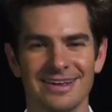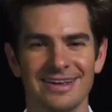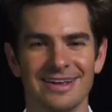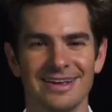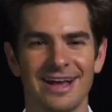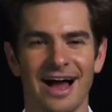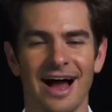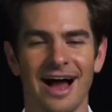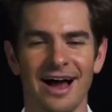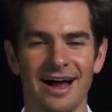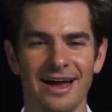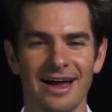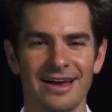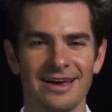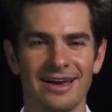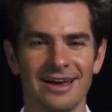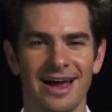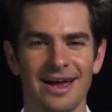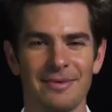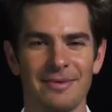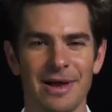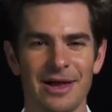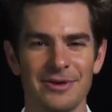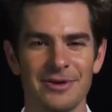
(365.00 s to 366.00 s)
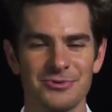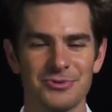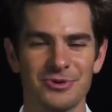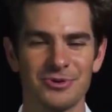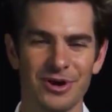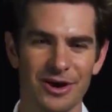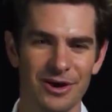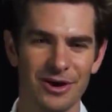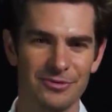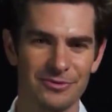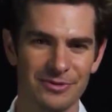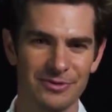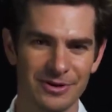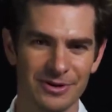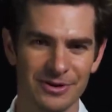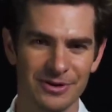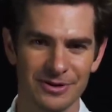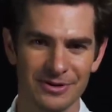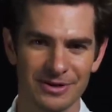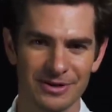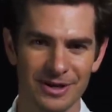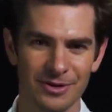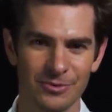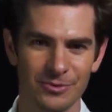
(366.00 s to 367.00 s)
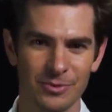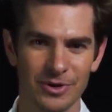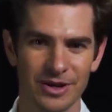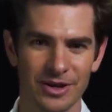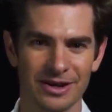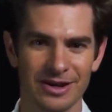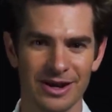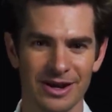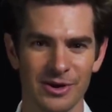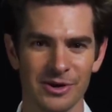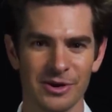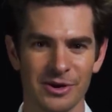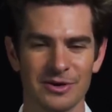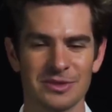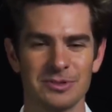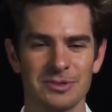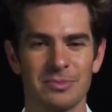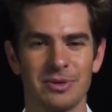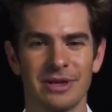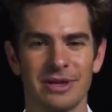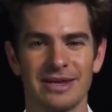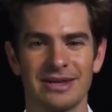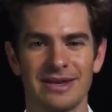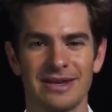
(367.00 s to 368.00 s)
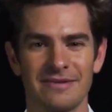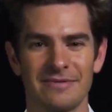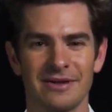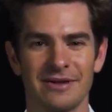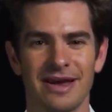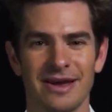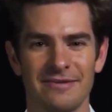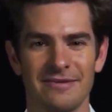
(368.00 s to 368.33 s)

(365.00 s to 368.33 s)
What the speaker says: "Emma kept on texting me. She was like, 'Are you in this new